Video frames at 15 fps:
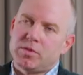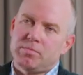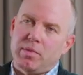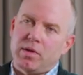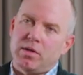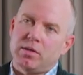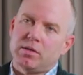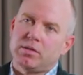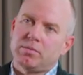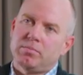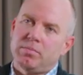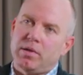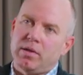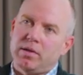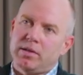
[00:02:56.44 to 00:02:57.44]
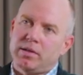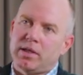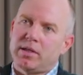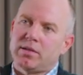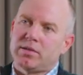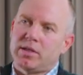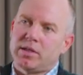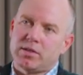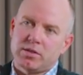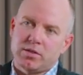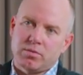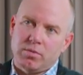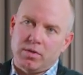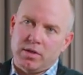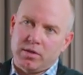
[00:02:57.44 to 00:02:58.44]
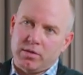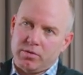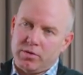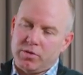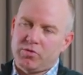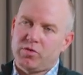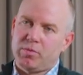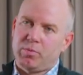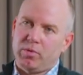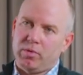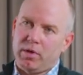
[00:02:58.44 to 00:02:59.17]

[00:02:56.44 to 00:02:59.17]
sparked by Dan Sessler's work on the triple